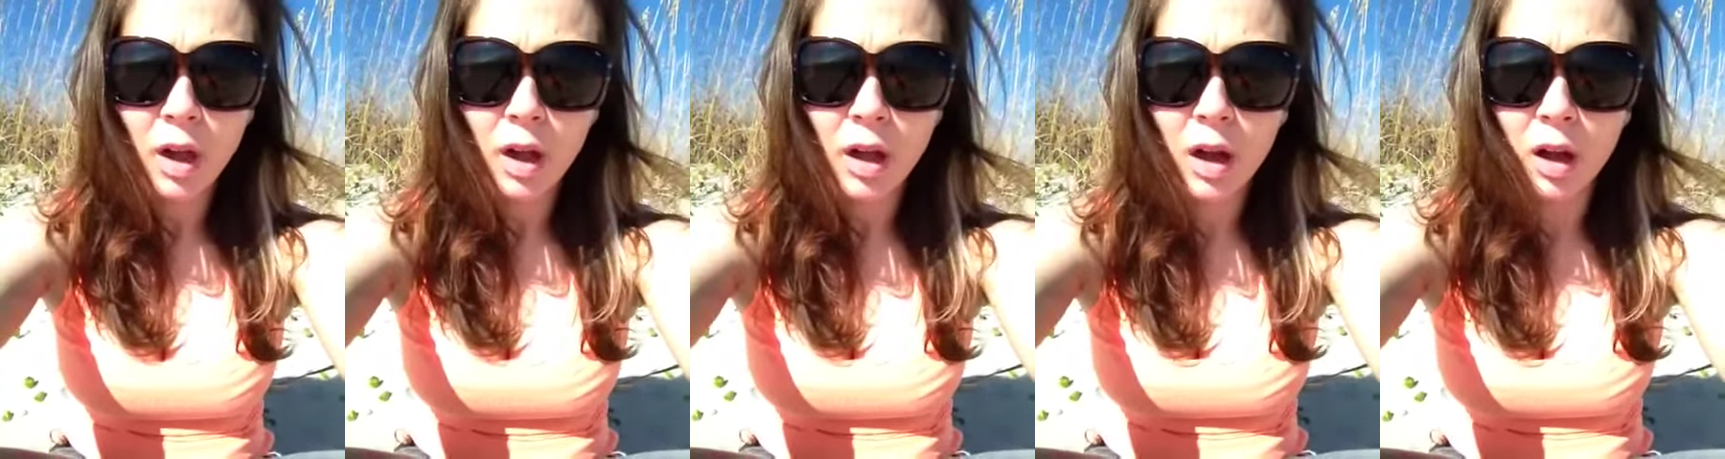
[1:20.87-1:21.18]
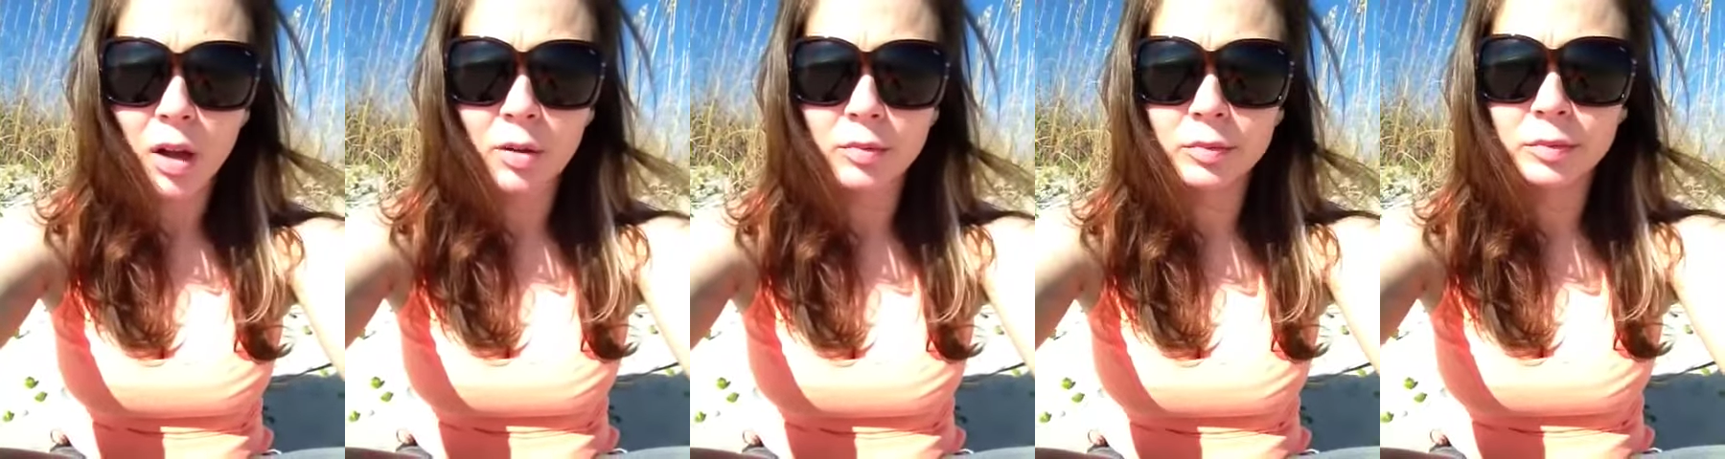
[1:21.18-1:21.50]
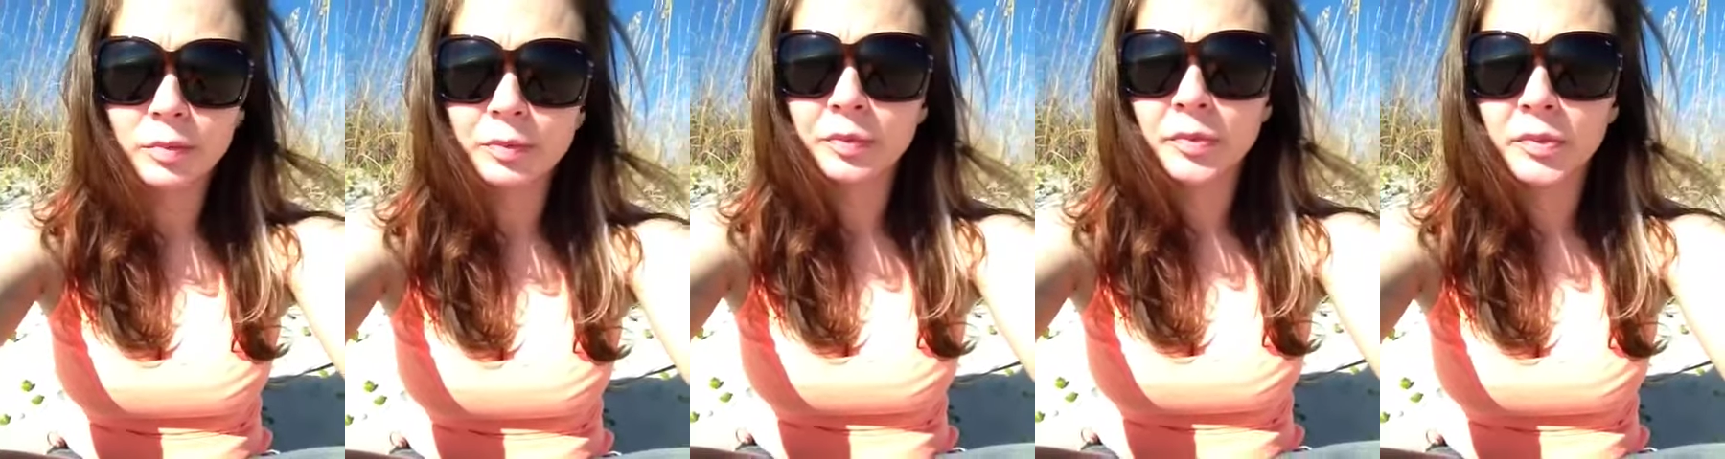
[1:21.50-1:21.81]
Um,
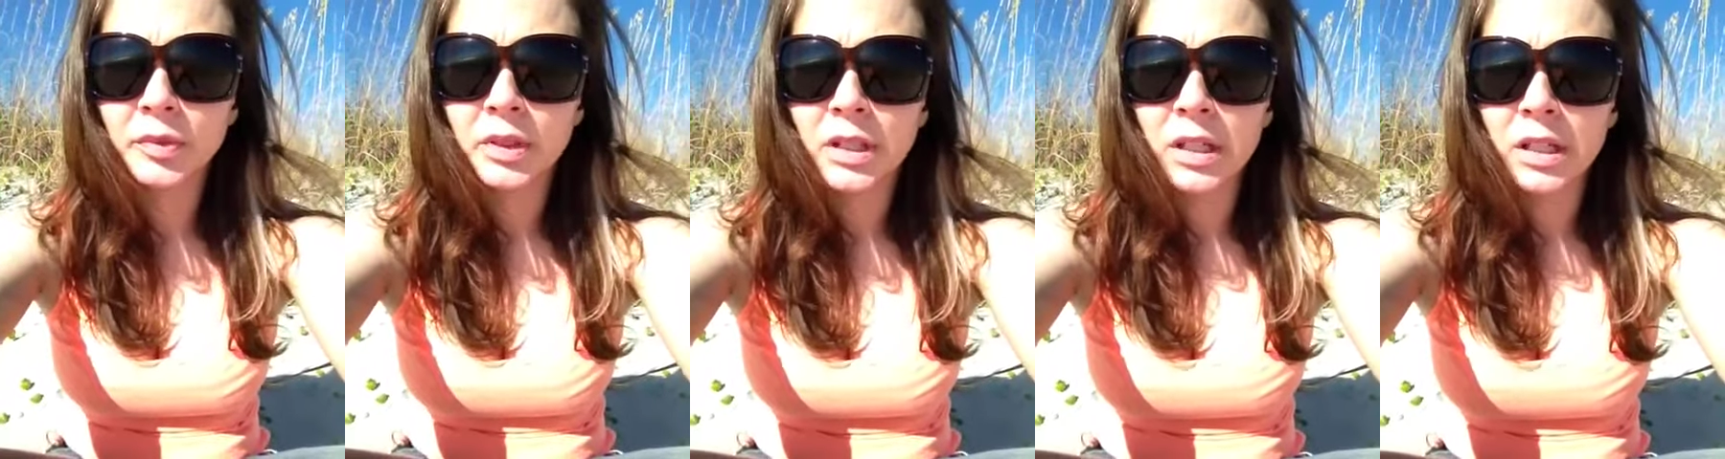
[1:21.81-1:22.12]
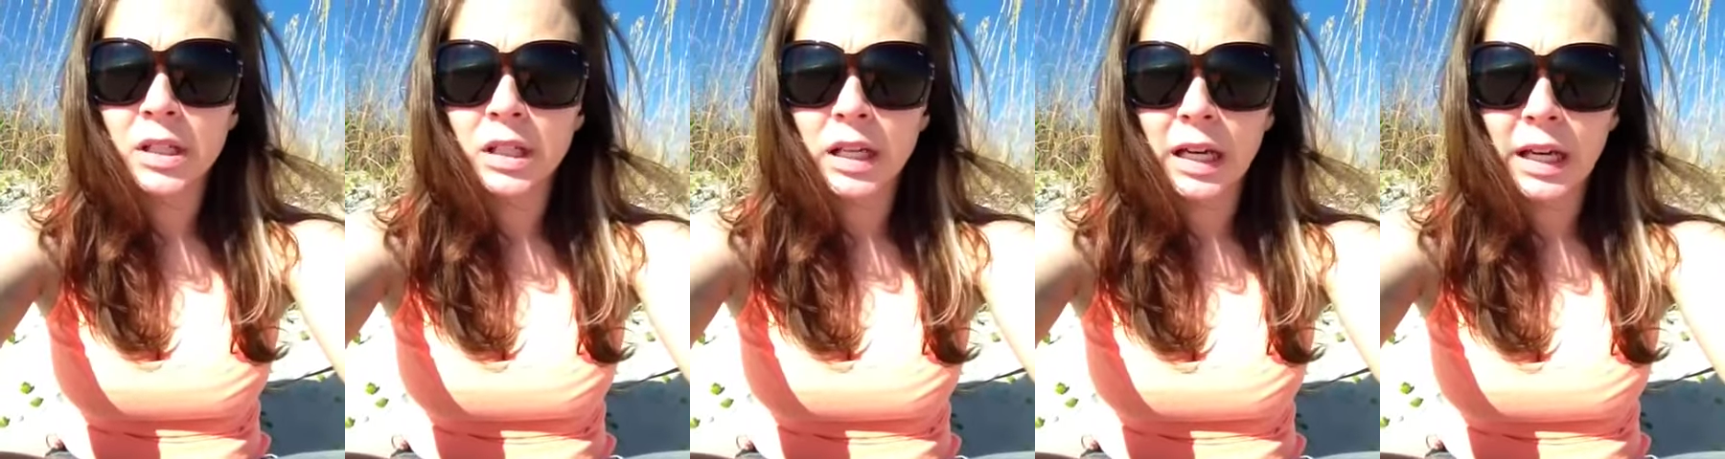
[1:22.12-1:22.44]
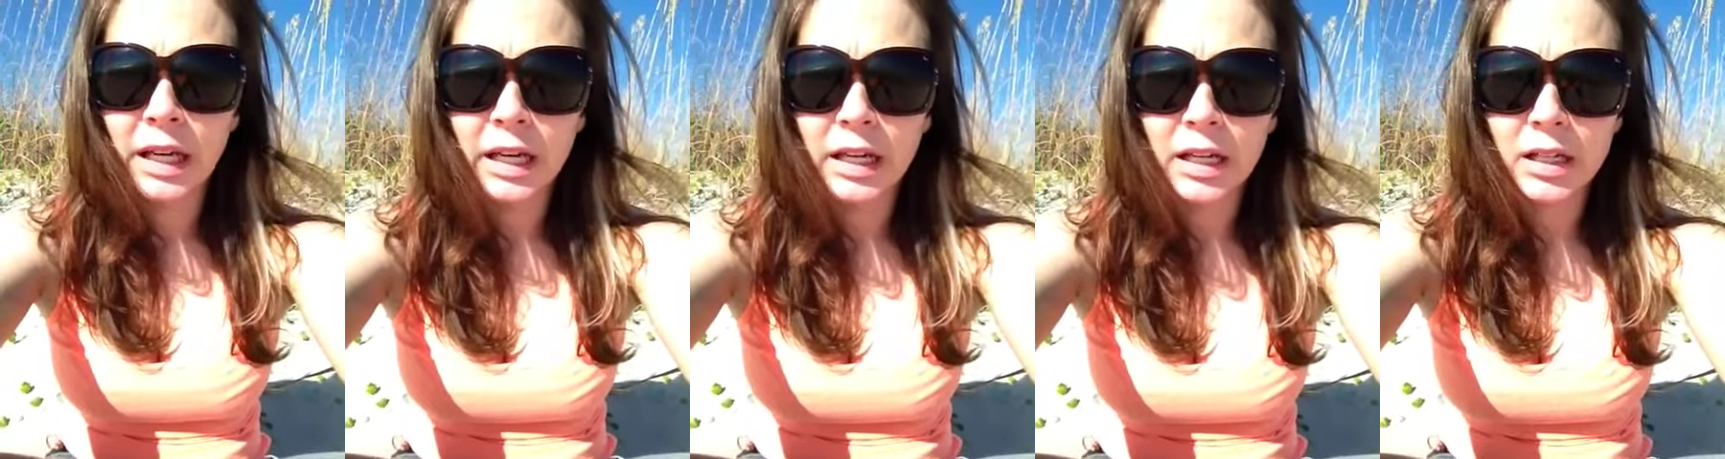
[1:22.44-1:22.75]

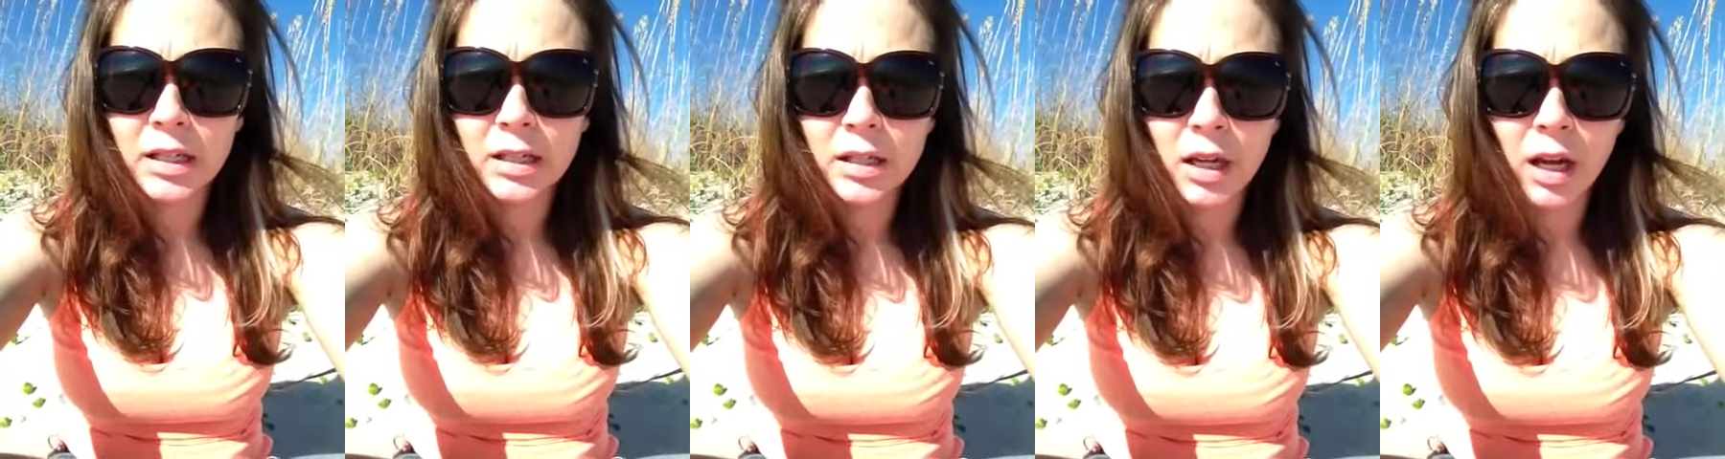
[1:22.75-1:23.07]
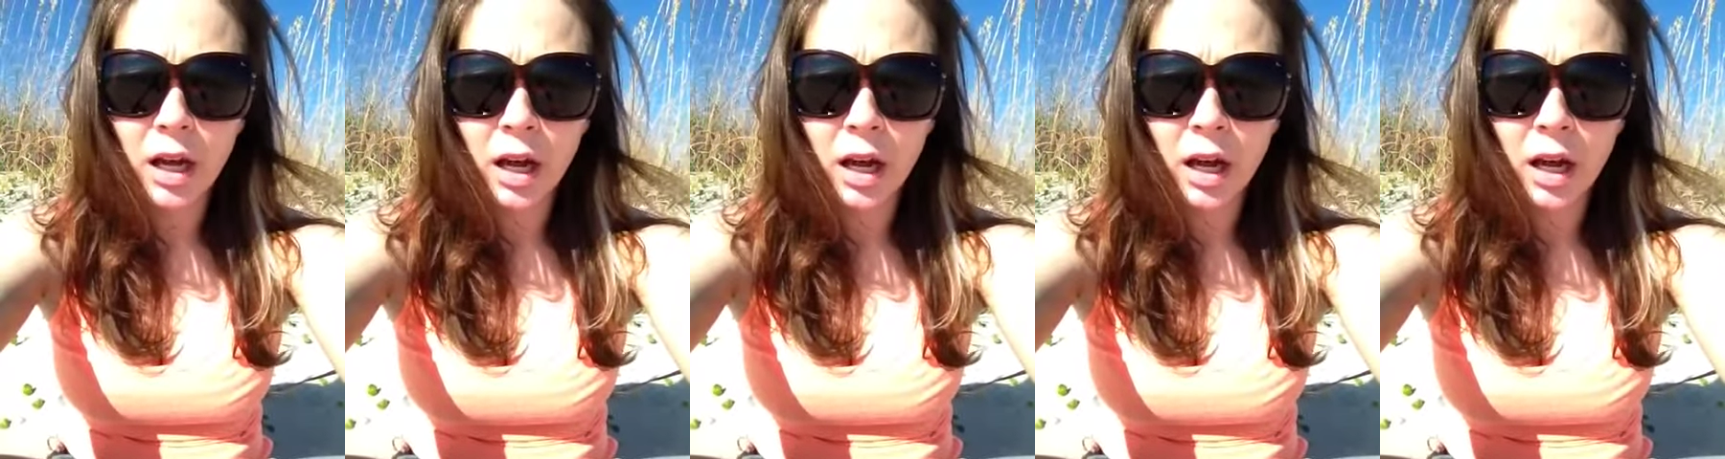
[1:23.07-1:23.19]
and